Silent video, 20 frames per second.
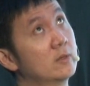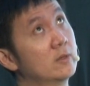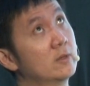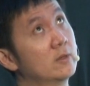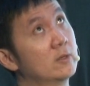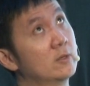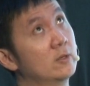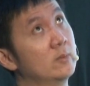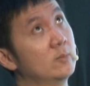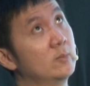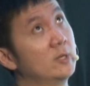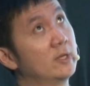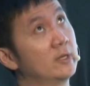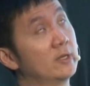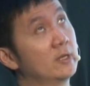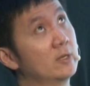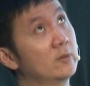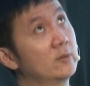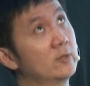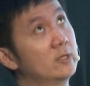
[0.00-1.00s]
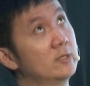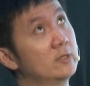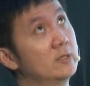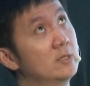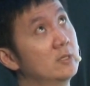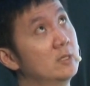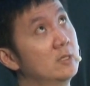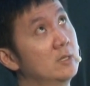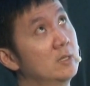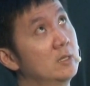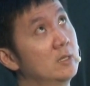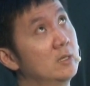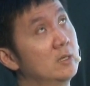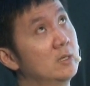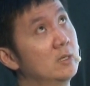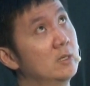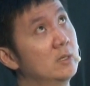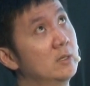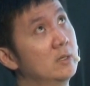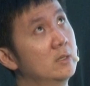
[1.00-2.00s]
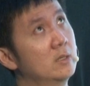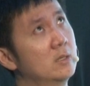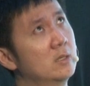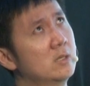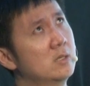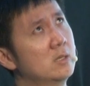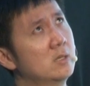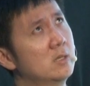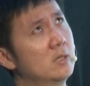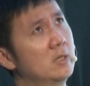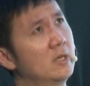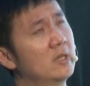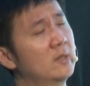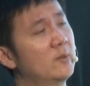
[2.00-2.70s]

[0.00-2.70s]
Sorry, I'm blanking out here. It's